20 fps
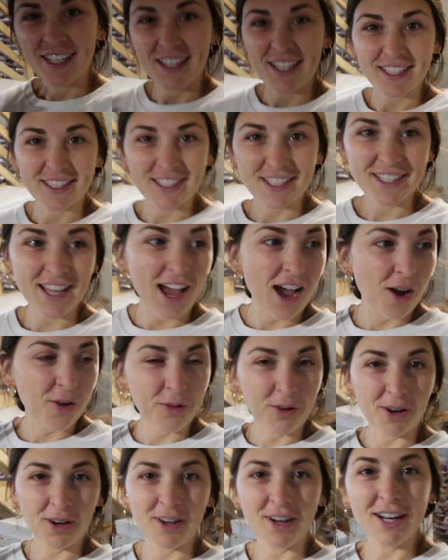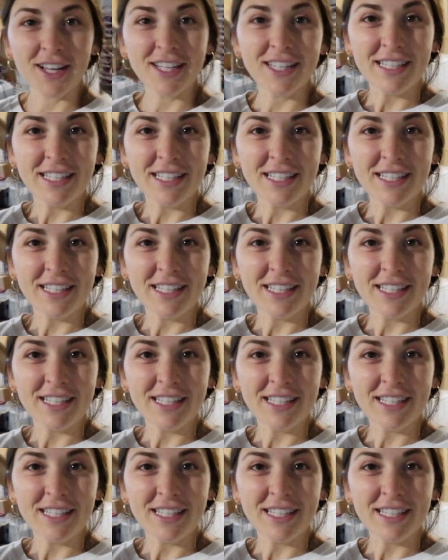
This is our